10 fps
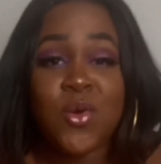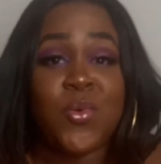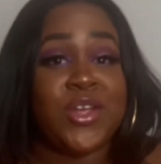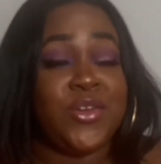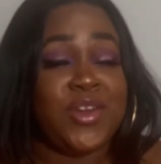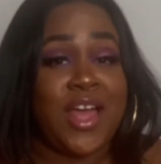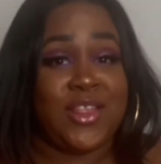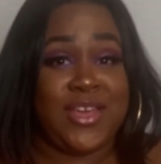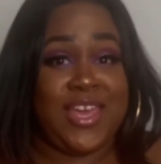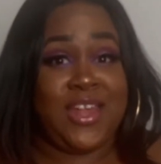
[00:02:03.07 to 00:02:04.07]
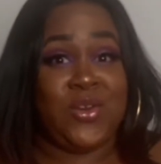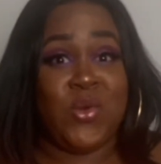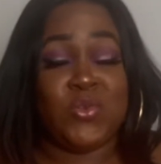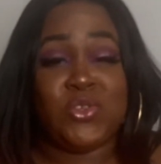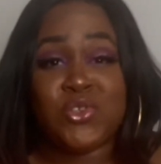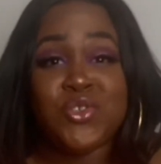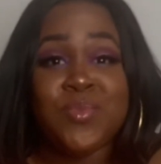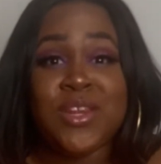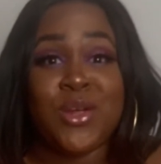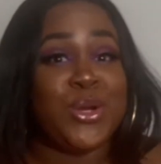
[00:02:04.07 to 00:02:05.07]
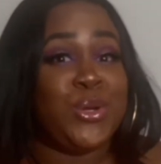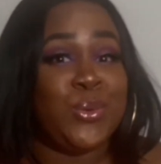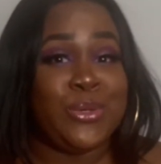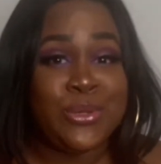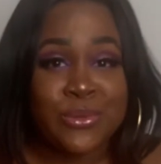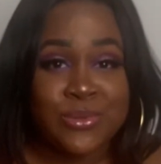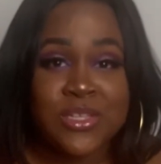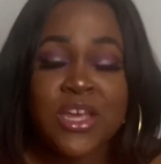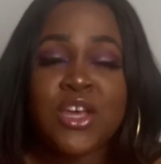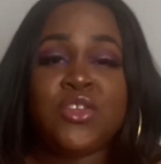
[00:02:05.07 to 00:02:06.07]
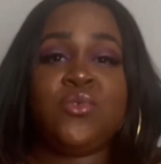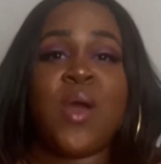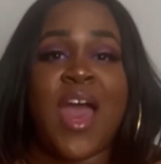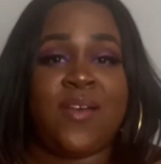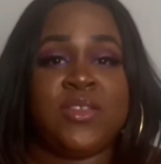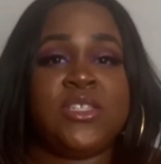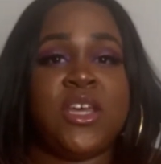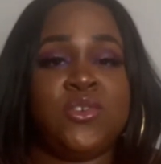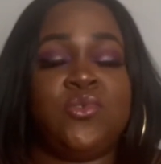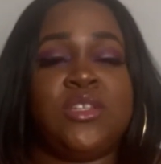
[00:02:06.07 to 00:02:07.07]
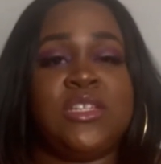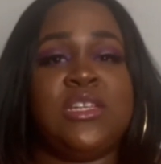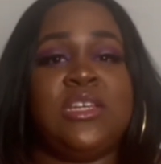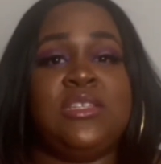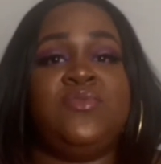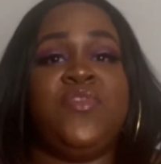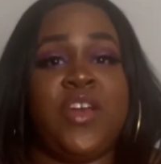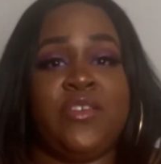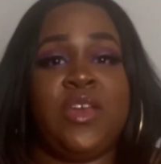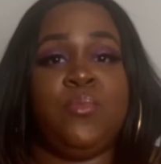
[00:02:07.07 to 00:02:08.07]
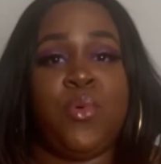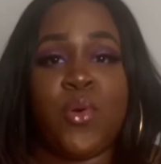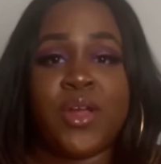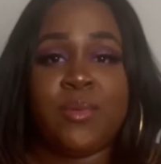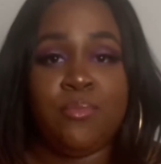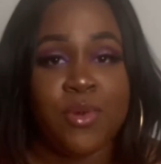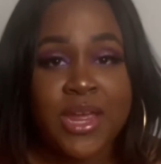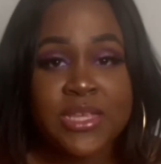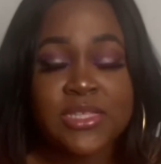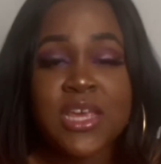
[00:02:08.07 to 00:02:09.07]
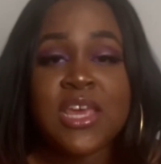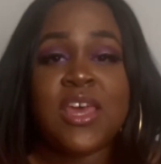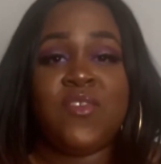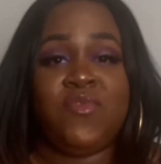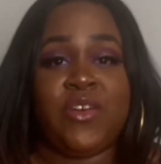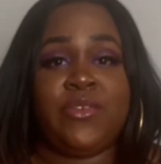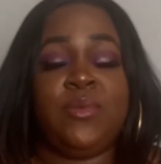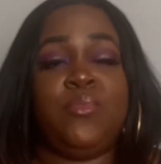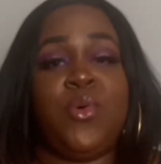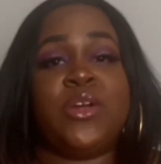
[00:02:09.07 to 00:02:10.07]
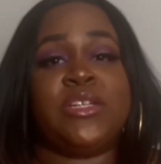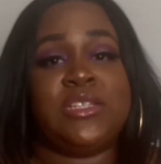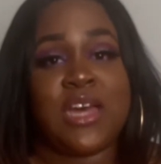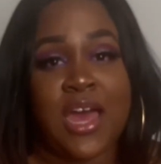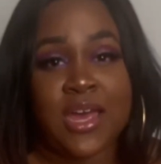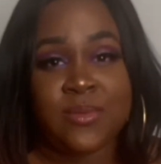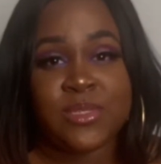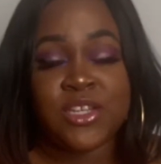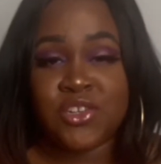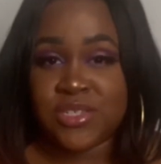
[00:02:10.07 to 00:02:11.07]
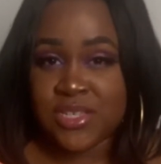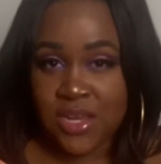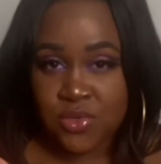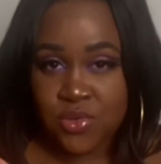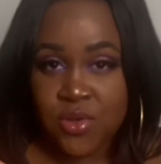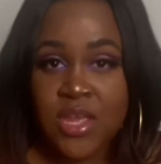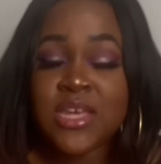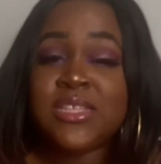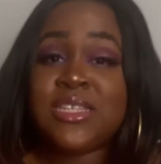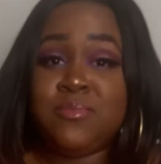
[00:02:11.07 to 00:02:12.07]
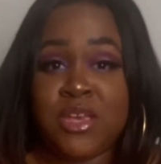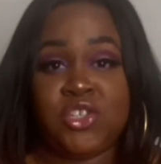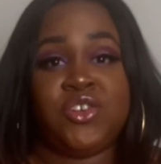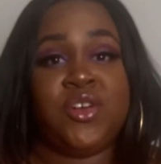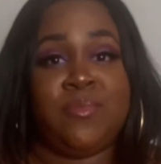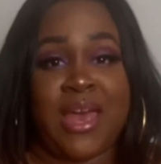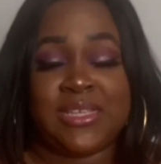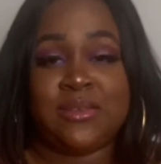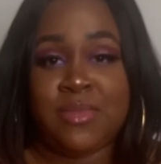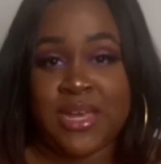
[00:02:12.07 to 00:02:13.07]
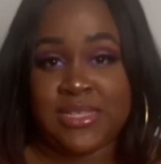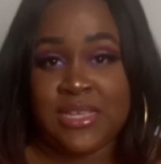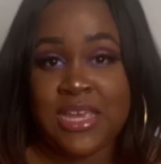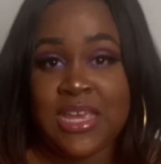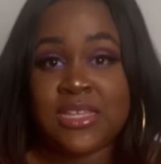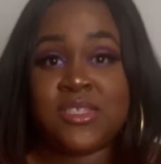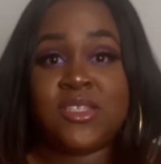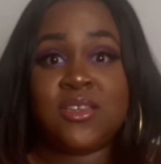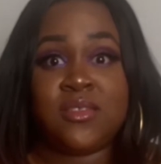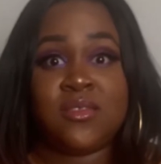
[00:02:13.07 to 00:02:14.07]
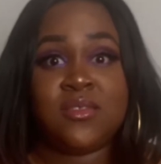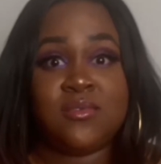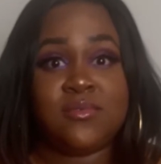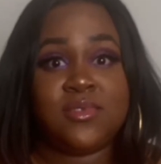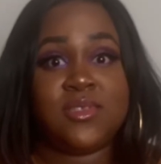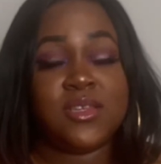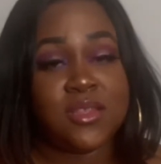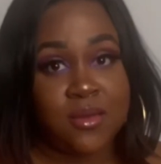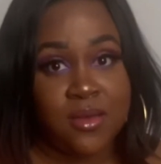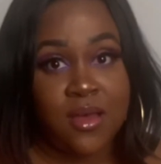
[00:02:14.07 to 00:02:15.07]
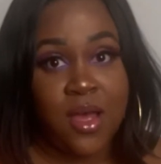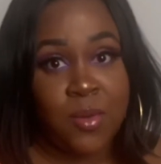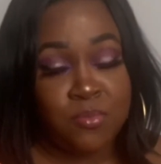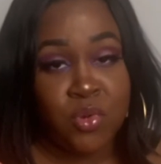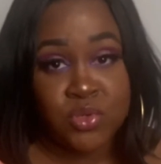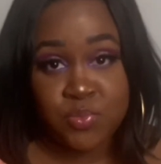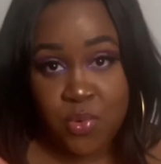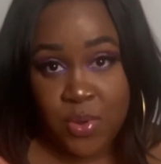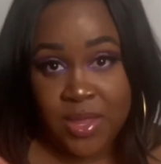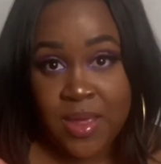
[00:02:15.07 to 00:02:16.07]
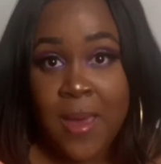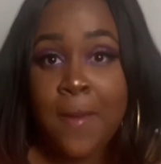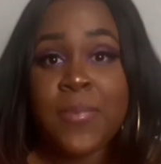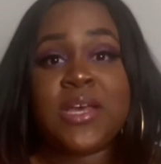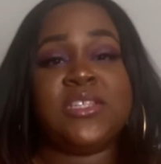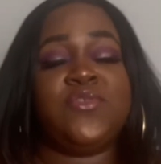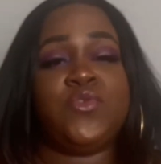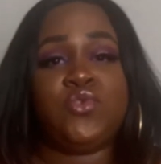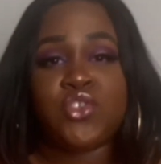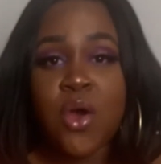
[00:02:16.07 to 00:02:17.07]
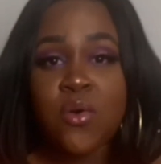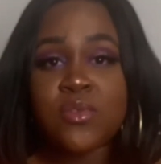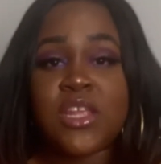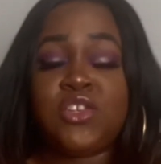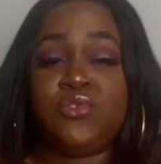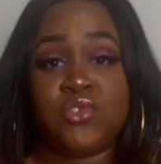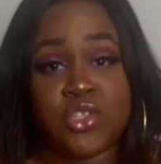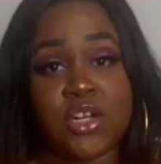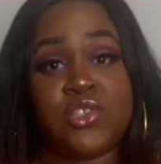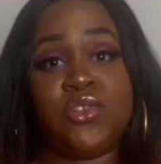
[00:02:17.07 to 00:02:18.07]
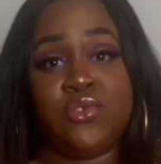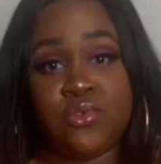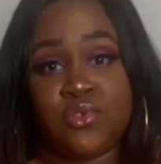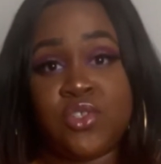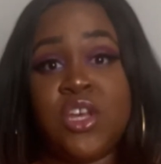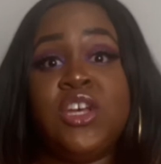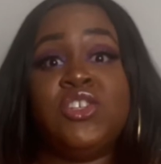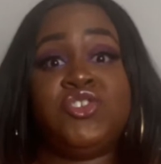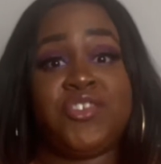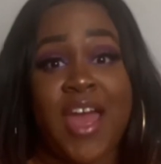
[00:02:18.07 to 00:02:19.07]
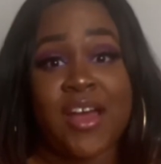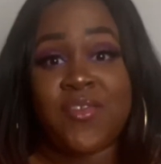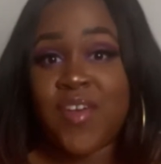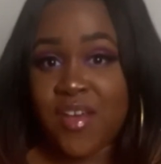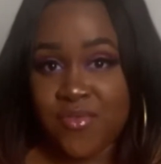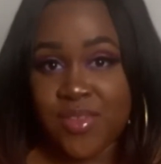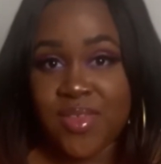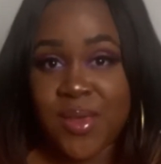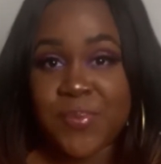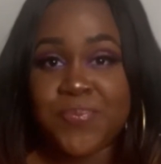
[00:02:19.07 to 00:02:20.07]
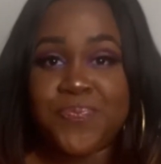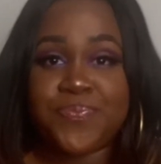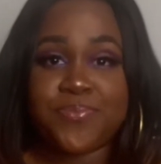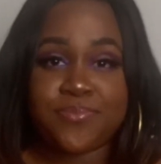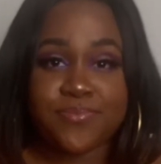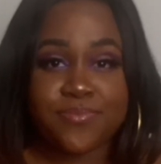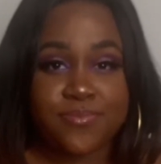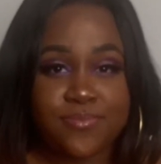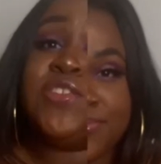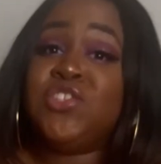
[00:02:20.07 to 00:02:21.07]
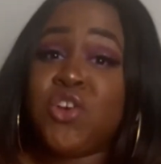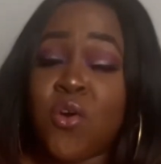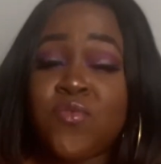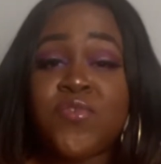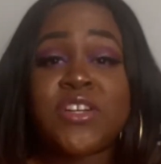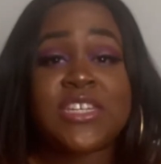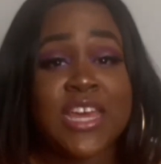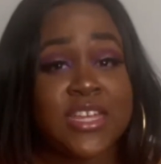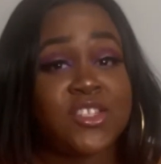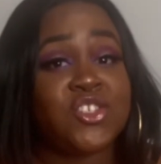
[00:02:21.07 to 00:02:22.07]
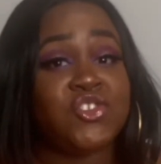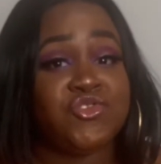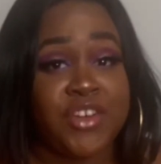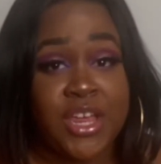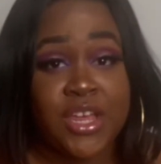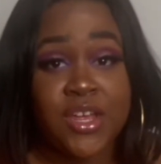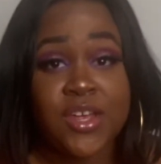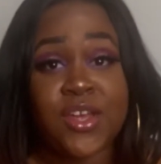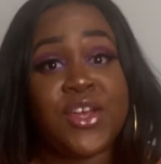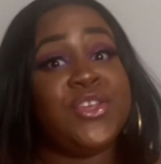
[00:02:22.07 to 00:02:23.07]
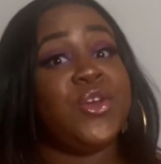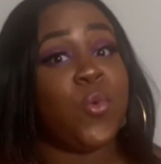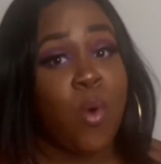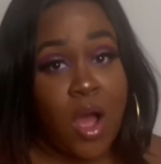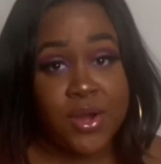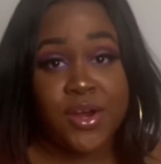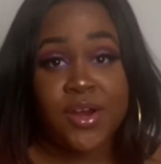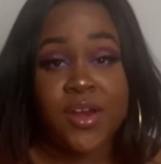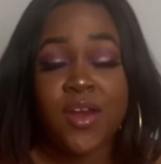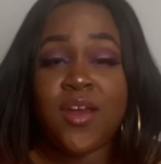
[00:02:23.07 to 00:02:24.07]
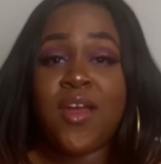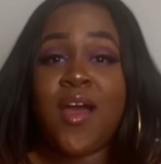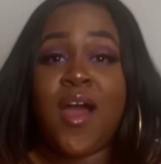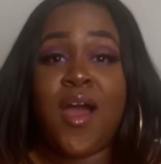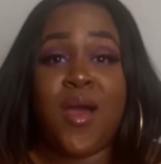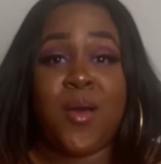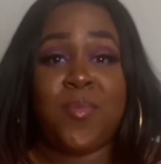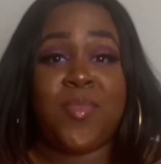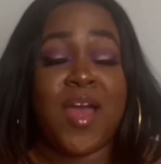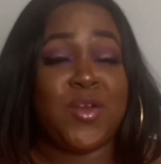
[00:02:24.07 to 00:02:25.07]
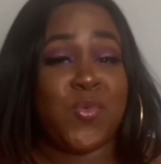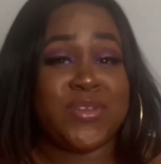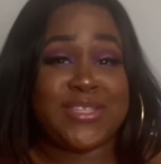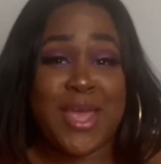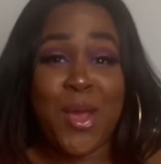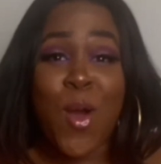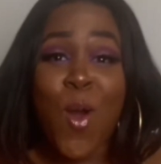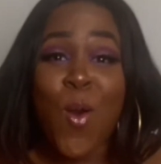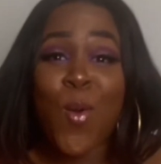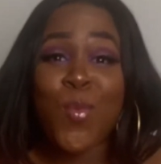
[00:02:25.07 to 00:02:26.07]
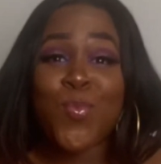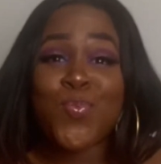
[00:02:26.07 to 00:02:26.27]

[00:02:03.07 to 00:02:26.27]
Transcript: where you're not looking at no social media or no news? You have to schedule in these very important breaks and very important times in your schedule to make sure you're maximizing it to the utmost point. Because if you don't, then you'll start to lose track of everything. Don't forget to drink your water. I know we're staying home